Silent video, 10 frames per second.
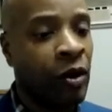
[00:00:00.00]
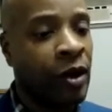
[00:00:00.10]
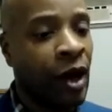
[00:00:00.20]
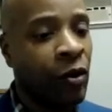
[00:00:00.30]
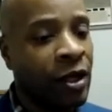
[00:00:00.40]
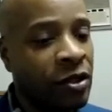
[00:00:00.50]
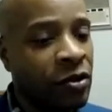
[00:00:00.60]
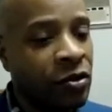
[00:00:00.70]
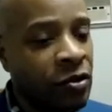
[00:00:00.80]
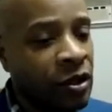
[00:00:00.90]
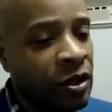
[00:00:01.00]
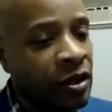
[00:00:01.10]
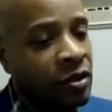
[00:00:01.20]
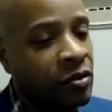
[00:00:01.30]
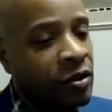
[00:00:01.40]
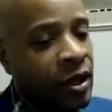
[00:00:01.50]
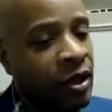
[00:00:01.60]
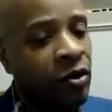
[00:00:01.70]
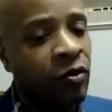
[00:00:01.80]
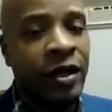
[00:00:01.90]
Now, what did you did
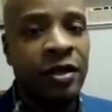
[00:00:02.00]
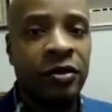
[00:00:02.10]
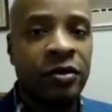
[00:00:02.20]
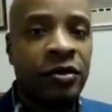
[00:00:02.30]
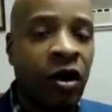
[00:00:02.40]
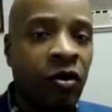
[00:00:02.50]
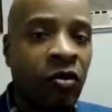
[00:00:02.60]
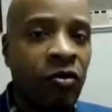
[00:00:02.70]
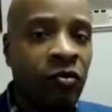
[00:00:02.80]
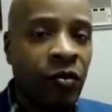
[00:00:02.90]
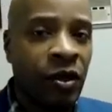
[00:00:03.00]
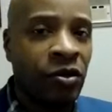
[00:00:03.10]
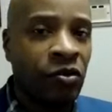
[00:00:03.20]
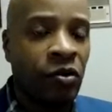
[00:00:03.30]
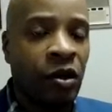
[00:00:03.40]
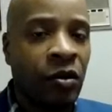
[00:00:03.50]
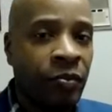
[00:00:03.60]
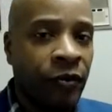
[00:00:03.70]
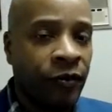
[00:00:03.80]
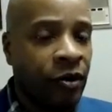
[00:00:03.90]
an original song when you
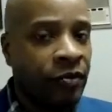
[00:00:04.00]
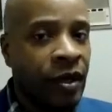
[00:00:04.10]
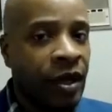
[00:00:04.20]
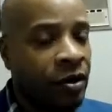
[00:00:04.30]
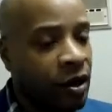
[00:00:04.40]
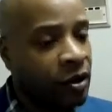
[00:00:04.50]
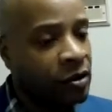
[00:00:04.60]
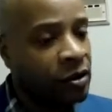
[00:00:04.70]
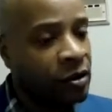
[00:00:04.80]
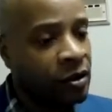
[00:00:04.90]
performed there, or?